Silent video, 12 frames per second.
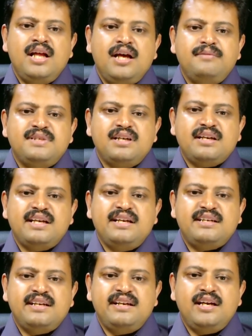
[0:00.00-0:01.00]
which are
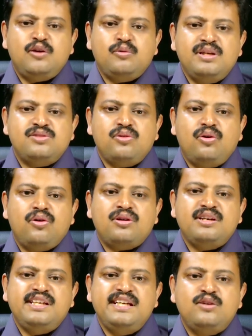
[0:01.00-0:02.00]
intended towards or
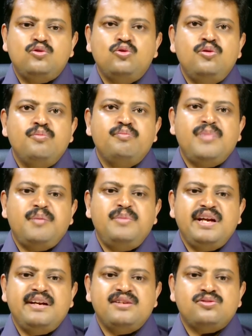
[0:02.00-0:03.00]
lead to
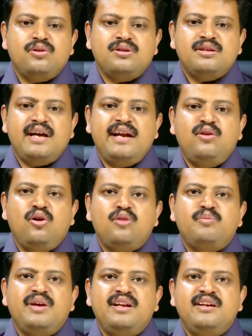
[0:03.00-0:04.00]
public disorder and not
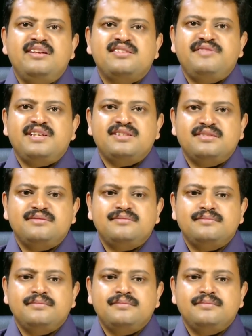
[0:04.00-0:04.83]
merely disaffection.